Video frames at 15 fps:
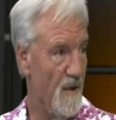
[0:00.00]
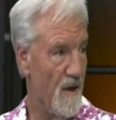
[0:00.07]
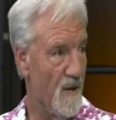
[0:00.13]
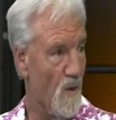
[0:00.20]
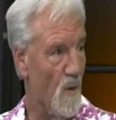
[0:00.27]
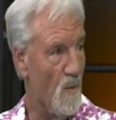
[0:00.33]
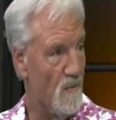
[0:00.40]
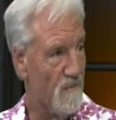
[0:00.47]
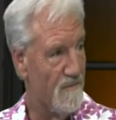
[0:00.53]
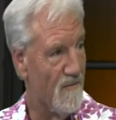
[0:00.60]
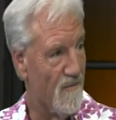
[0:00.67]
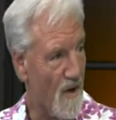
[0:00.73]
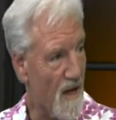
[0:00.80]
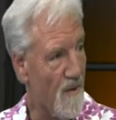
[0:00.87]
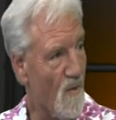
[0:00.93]
political
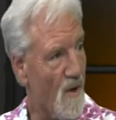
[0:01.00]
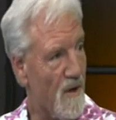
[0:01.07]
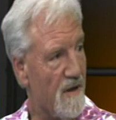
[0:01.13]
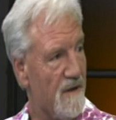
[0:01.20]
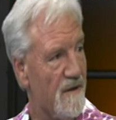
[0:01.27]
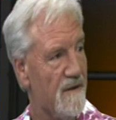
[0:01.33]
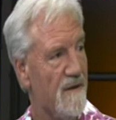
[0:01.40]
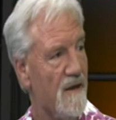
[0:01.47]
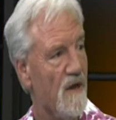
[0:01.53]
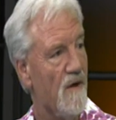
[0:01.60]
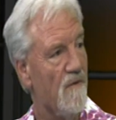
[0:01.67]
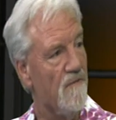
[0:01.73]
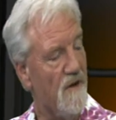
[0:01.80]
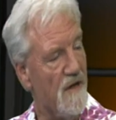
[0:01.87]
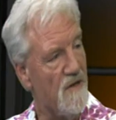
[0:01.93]
framework in uh,
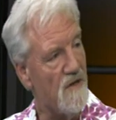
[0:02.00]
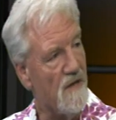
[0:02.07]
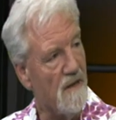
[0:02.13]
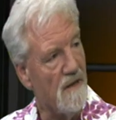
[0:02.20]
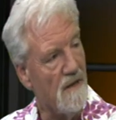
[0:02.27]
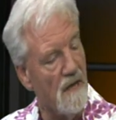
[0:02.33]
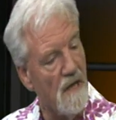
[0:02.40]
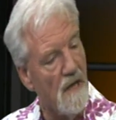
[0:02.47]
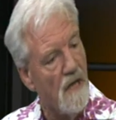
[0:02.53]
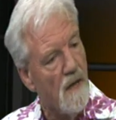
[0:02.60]
Fiji,